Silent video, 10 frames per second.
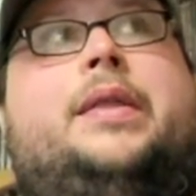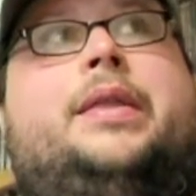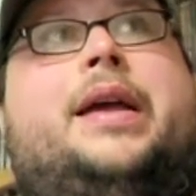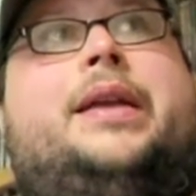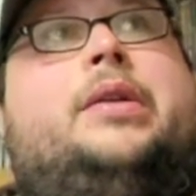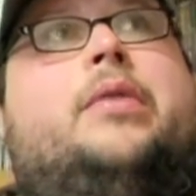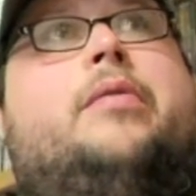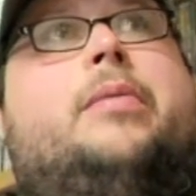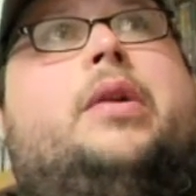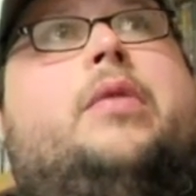I don't
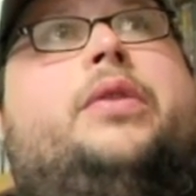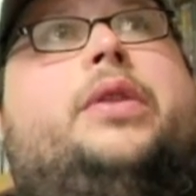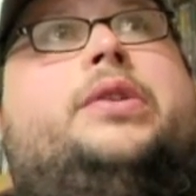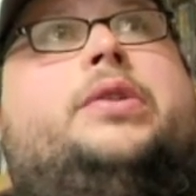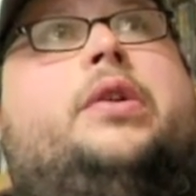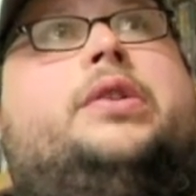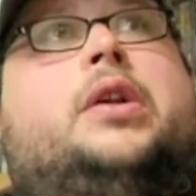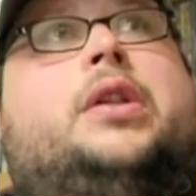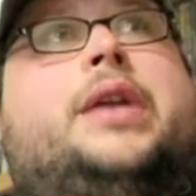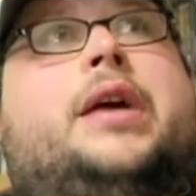know what their studio is
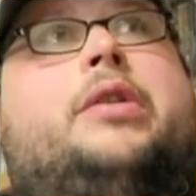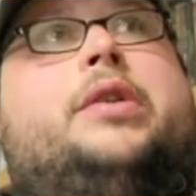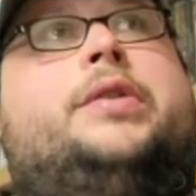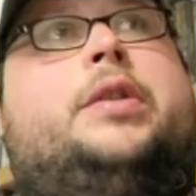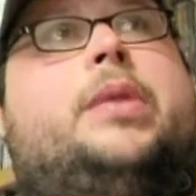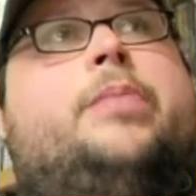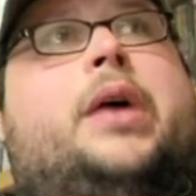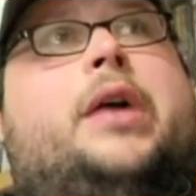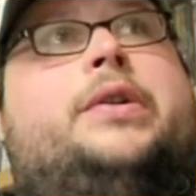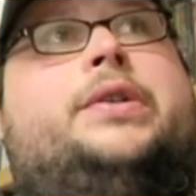called now. It used to be
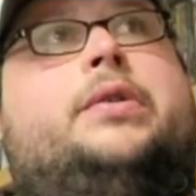Pirates Due